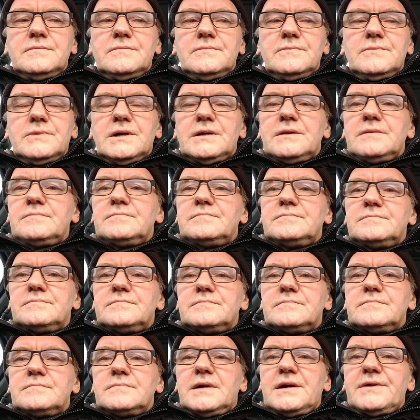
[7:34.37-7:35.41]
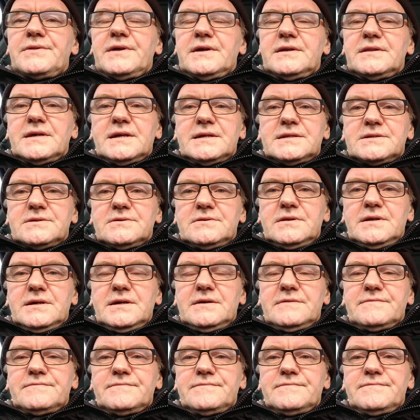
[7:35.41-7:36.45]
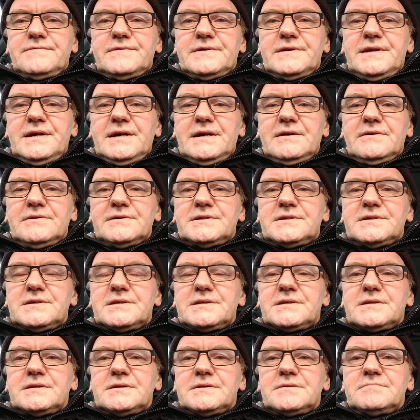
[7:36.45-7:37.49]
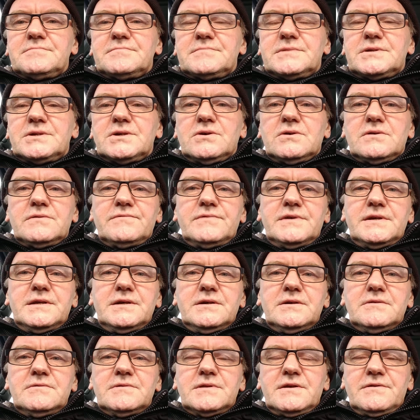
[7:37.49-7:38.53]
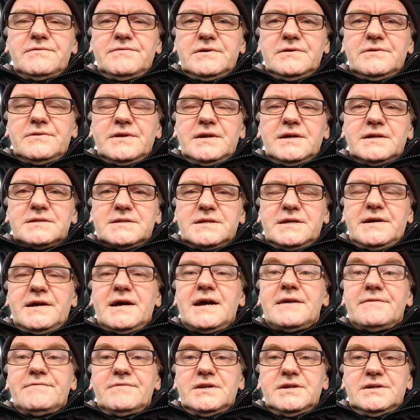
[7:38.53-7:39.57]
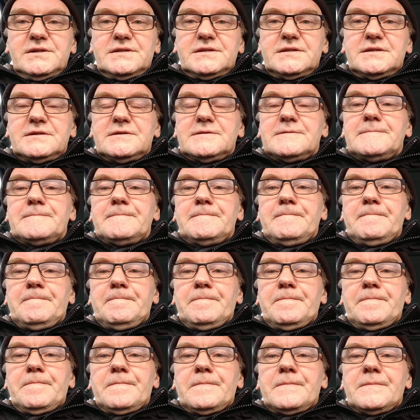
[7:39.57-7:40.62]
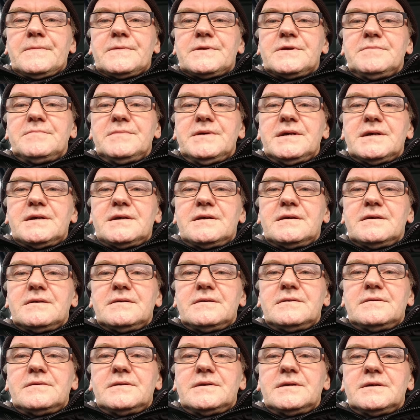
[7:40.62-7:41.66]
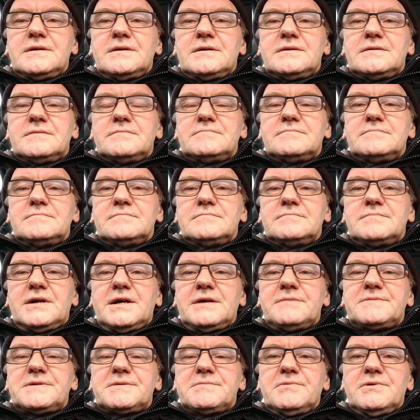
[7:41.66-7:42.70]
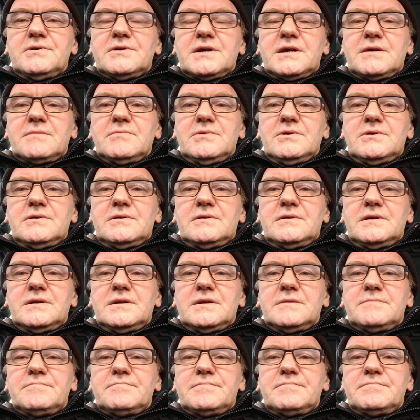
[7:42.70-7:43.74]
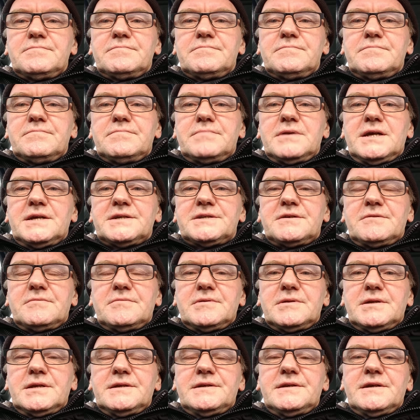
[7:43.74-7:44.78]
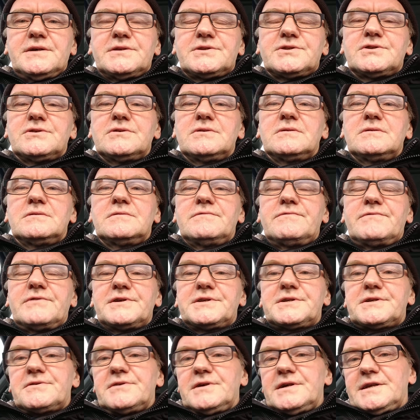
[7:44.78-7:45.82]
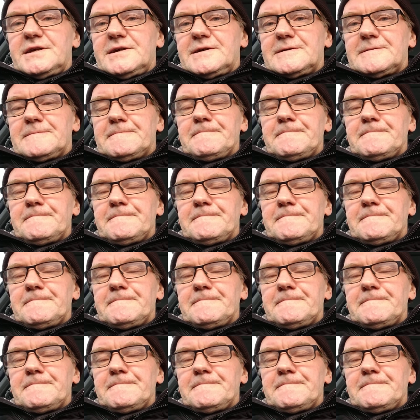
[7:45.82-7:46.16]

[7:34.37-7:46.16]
Well, I think that's all I have for now. It's just a short video with a few things that I've learned to make your pipe smoking more pleasurable and not so frustrating.